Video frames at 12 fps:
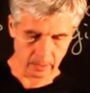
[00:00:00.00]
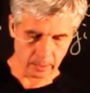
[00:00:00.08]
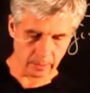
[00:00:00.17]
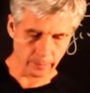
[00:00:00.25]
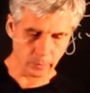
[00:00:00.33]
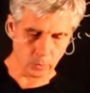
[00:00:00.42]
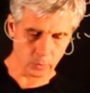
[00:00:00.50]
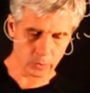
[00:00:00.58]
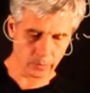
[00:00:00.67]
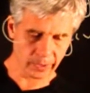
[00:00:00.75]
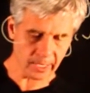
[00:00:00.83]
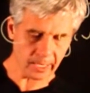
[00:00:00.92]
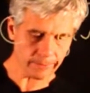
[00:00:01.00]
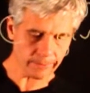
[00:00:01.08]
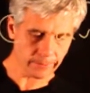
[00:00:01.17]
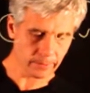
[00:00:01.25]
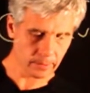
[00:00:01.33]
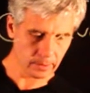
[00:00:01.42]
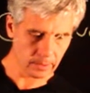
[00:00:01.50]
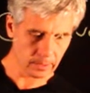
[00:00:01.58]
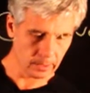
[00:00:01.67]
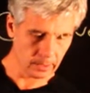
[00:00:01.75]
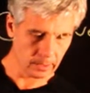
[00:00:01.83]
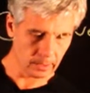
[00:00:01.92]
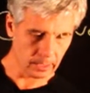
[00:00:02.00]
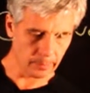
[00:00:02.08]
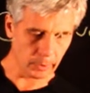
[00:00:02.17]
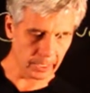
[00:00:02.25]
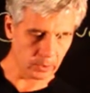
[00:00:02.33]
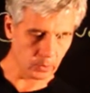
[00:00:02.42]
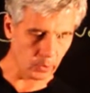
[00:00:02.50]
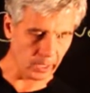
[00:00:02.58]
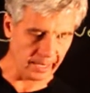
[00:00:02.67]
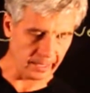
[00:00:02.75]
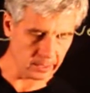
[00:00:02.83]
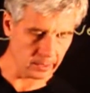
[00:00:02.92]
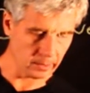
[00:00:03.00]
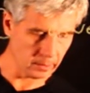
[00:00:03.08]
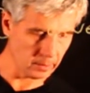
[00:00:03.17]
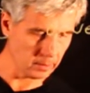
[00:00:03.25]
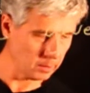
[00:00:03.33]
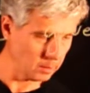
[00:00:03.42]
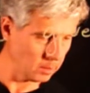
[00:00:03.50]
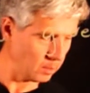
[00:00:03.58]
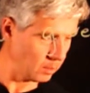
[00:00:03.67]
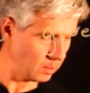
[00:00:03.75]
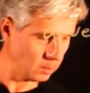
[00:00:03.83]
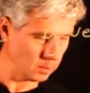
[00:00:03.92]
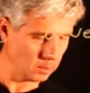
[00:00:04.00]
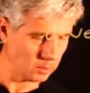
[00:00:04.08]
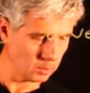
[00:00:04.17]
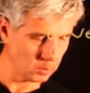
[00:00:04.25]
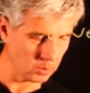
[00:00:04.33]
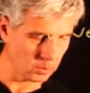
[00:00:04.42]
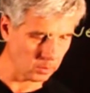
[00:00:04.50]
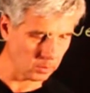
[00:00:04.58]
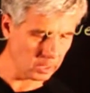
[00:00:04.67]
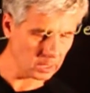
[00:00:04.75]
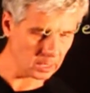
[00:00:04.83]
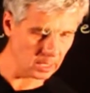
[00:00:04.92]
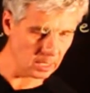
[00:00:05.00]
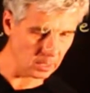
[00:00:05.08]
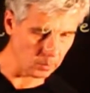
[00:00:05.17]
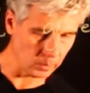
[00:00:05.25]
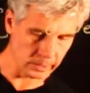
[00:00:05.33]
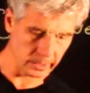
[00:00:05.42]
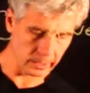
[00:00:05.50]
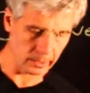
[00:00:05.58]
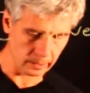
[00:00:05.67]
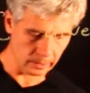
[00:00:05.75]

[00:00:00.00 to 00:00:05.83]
composed with F applied to X. So this equals